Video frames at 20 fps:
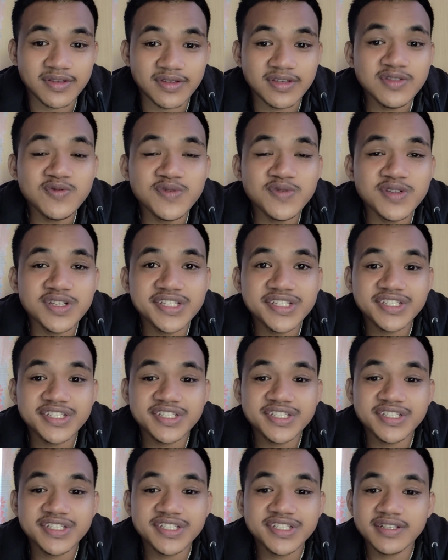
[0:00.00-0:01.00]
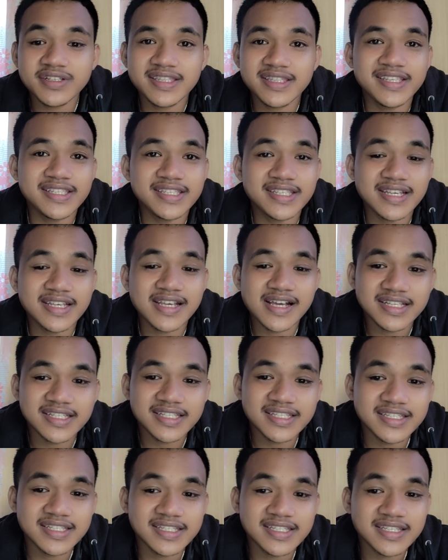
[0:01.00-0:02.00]
in which it
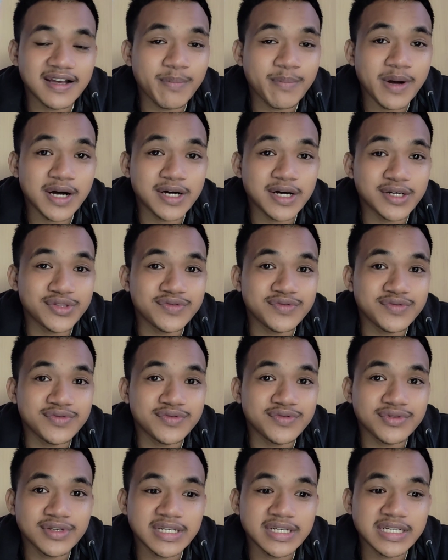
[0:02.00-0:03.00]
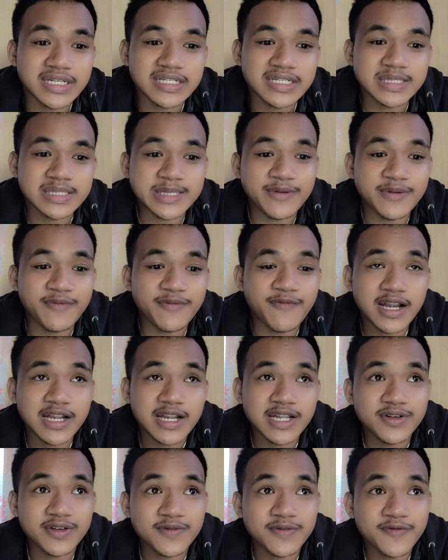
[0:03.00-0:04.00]
discusses about the
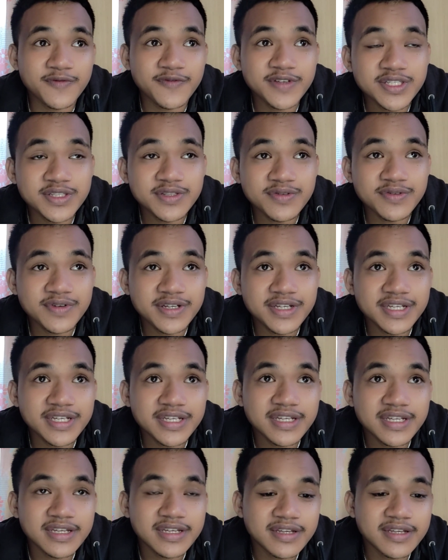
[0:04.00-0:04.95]
value of history,